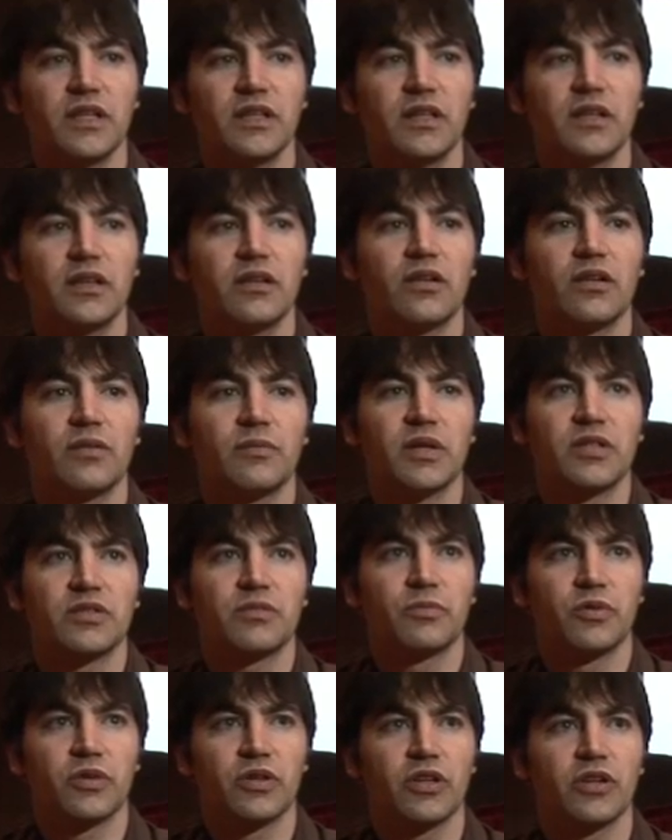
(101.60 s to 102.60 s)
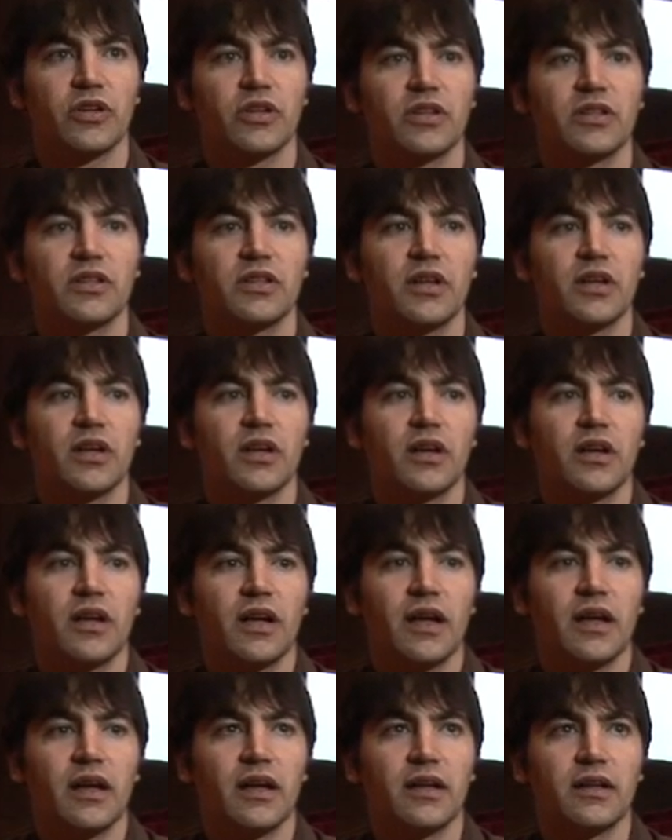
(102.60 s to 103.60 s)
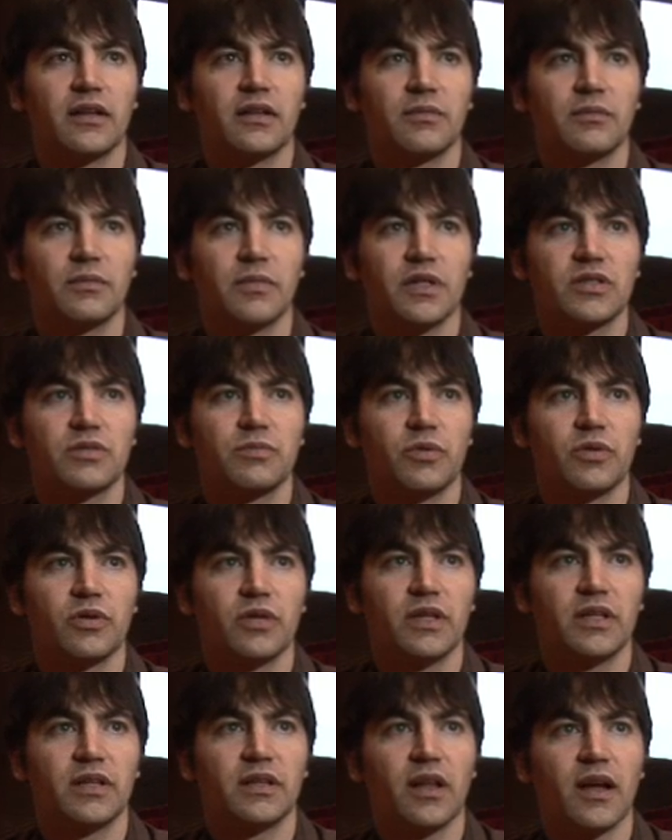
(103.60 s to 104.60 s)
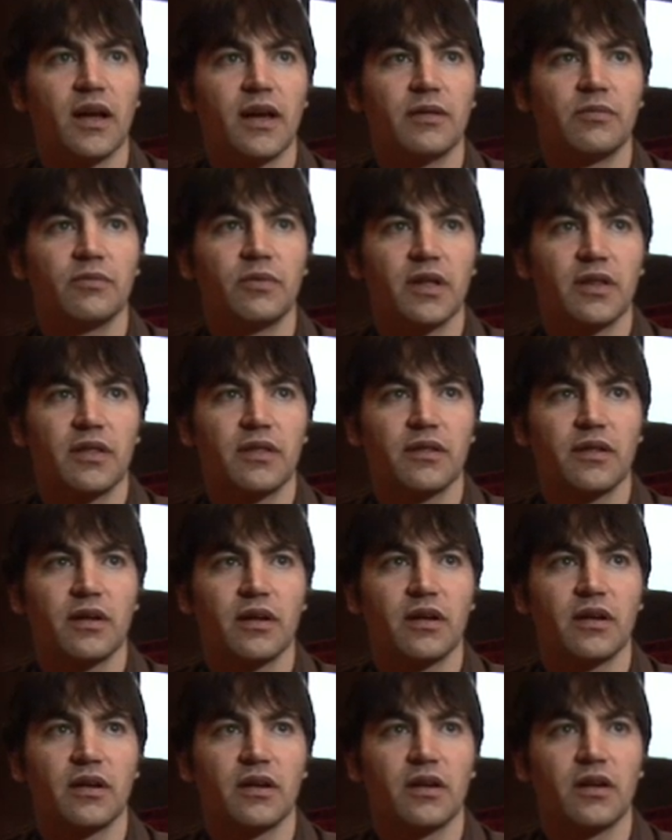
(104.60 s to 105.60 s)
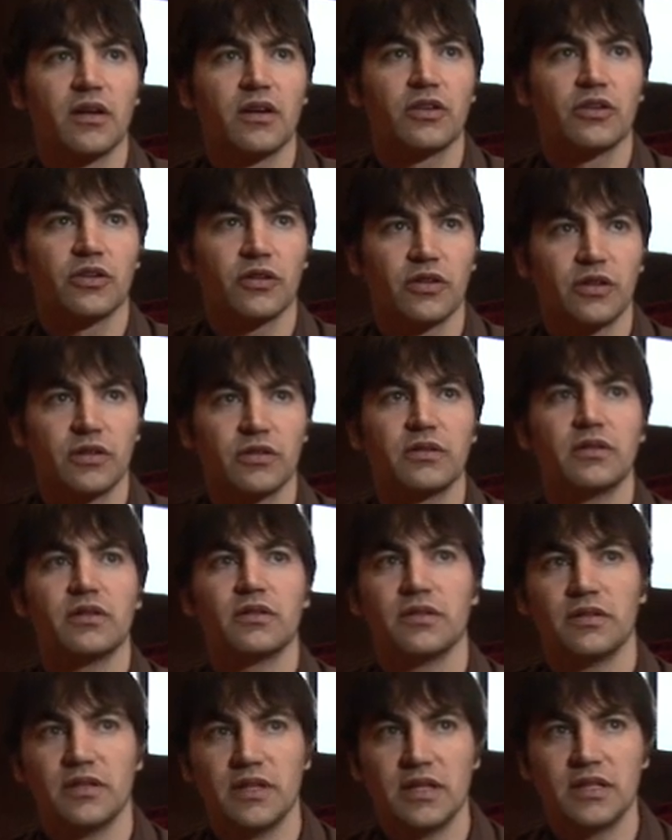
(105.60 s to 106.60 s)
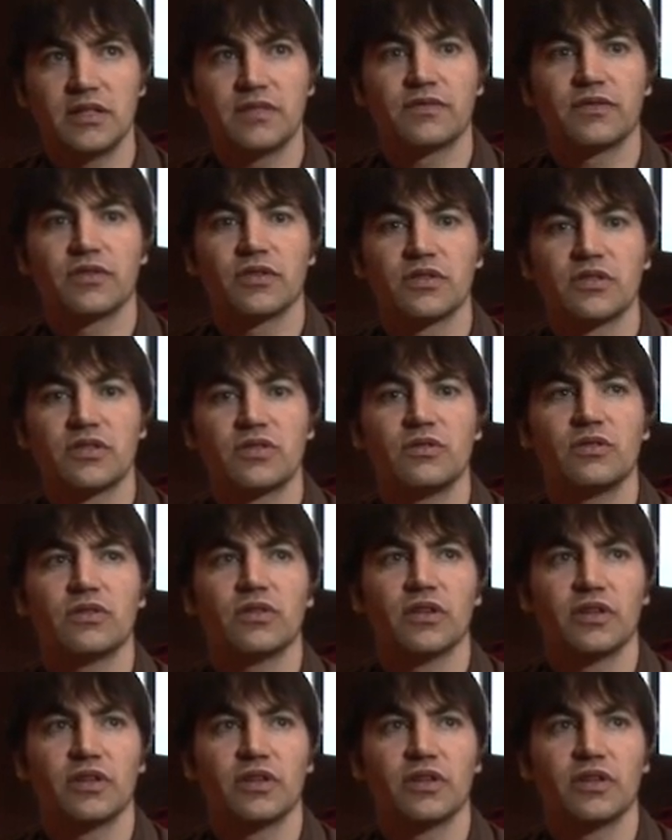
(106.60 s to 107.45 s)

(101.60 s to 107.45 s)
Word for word: in it are much more current and much more in line with uh, current needs for student